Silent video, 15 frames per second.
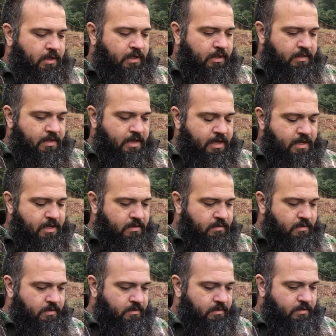in the hand.
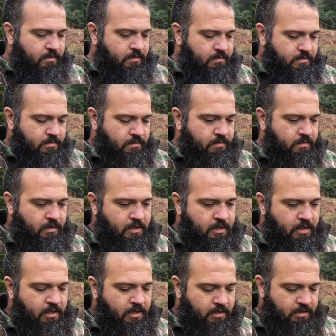
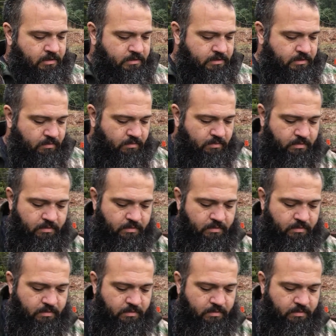So